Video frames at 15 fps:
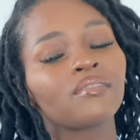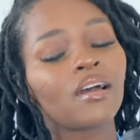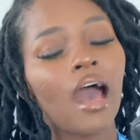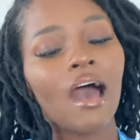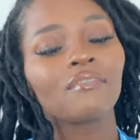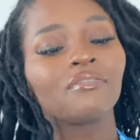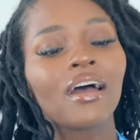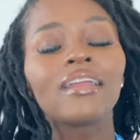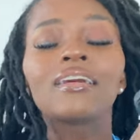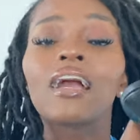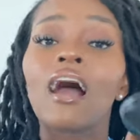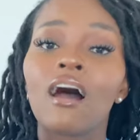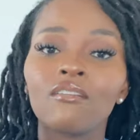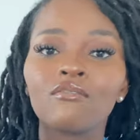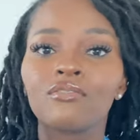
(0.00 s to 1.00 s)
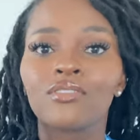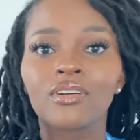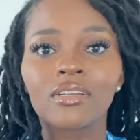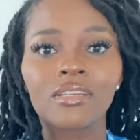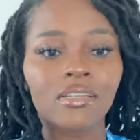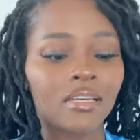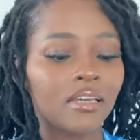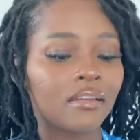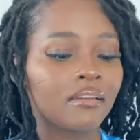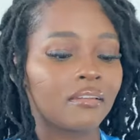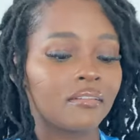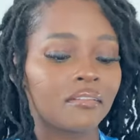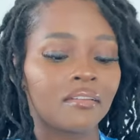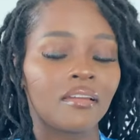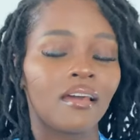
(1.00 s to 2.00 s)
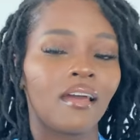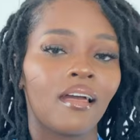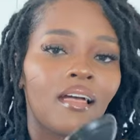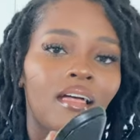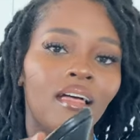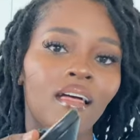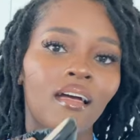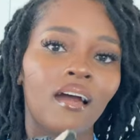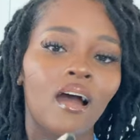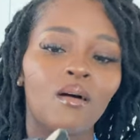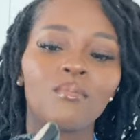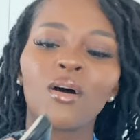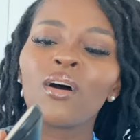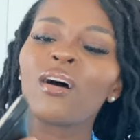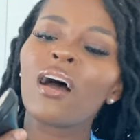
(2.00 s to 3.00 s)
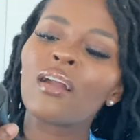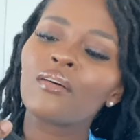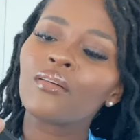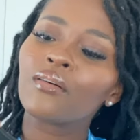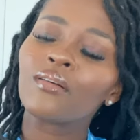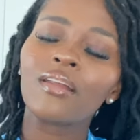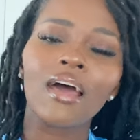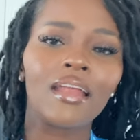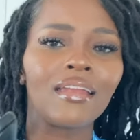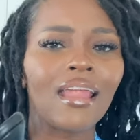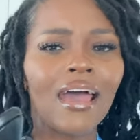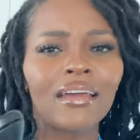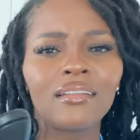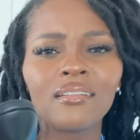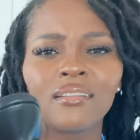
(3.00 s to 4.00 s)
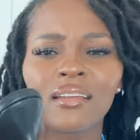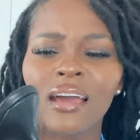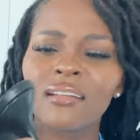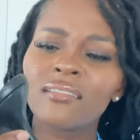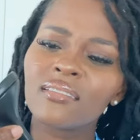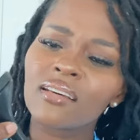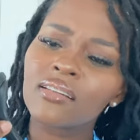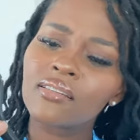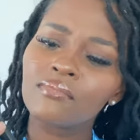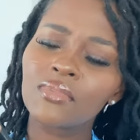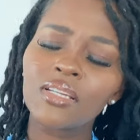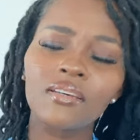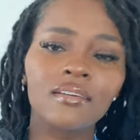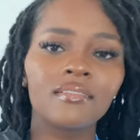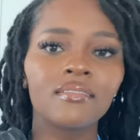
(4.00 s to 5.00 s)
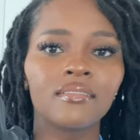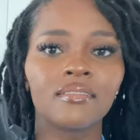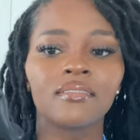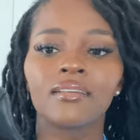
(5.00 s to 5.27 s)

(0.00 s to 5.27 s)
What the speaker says: I find comfort in about, I don't know, 9 centimeters.